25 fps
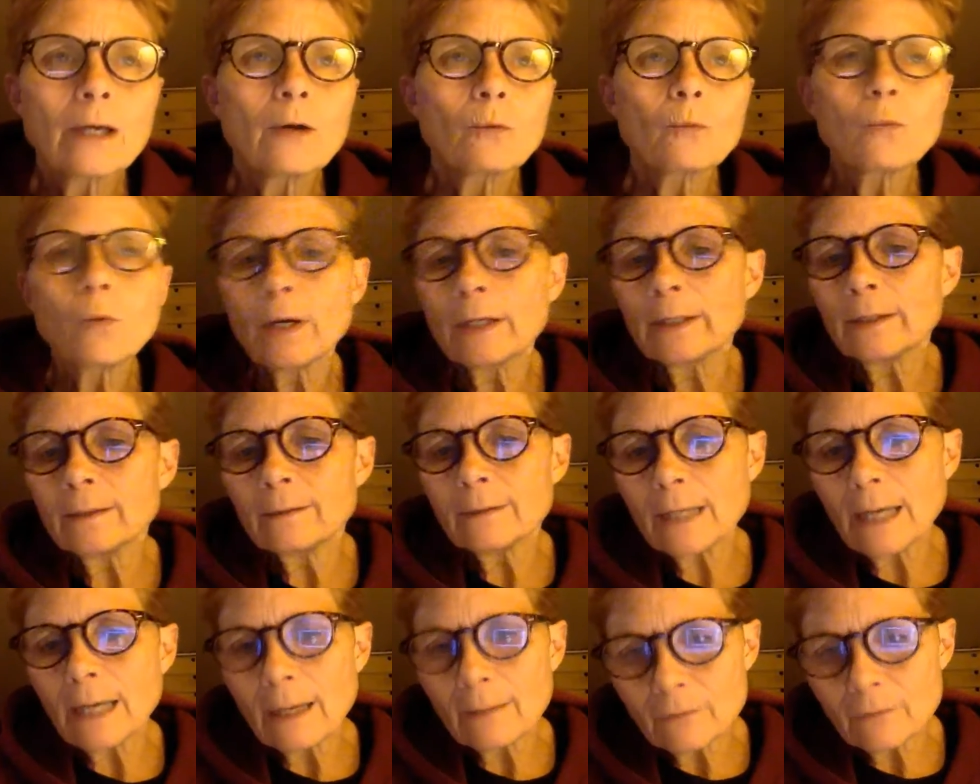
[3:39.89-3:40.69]

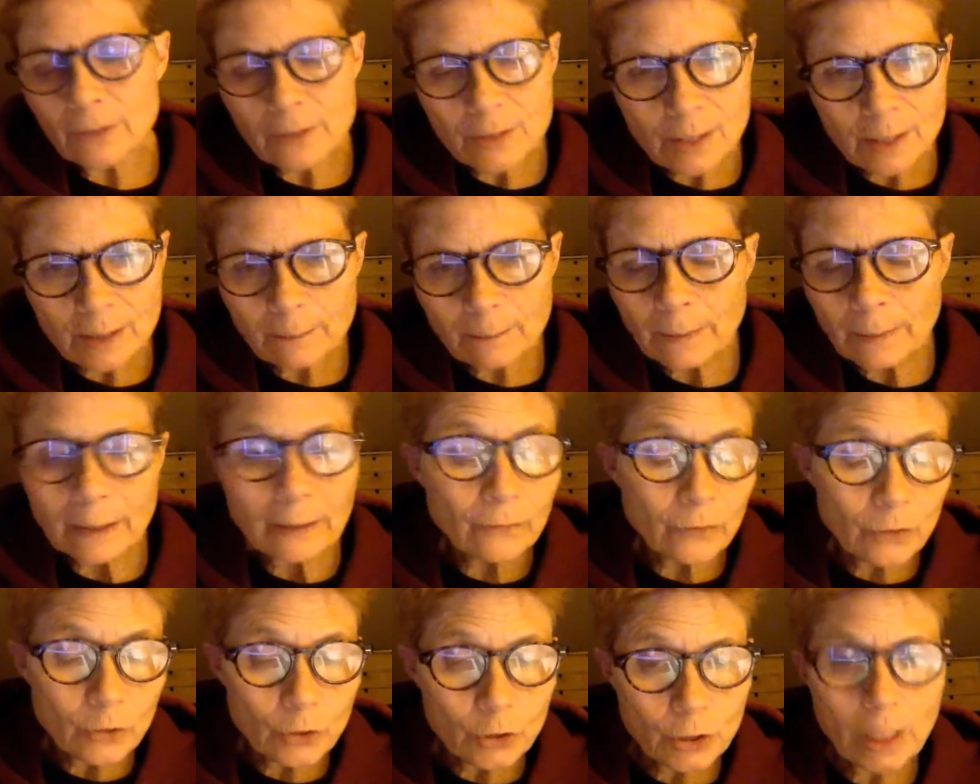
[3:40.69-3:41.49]
One, obviously,
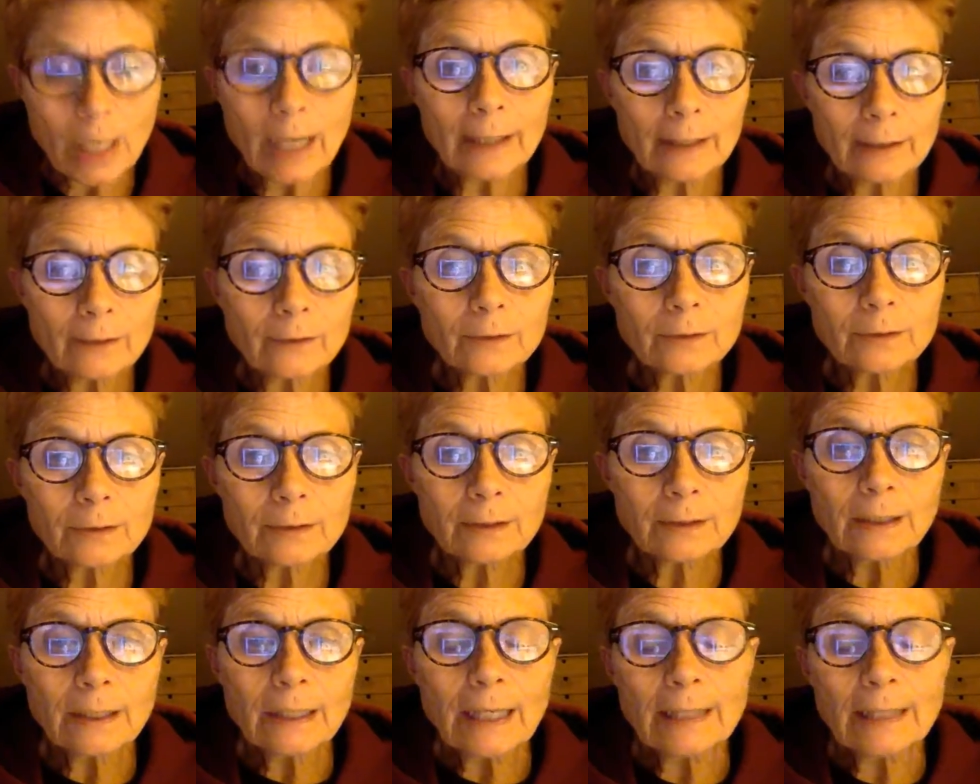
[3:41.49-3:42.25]
being the child.